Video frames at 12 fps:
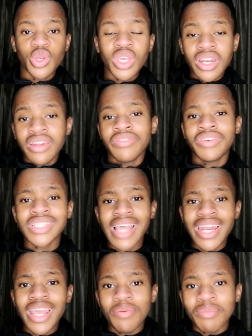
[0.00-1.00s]
You can invest
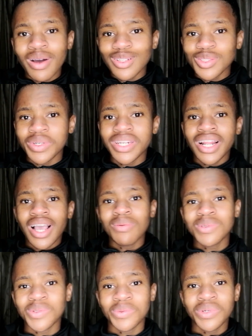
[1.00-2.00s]
any amount when it
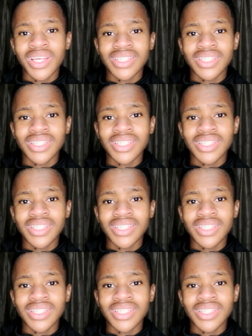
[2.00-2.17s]
comes to real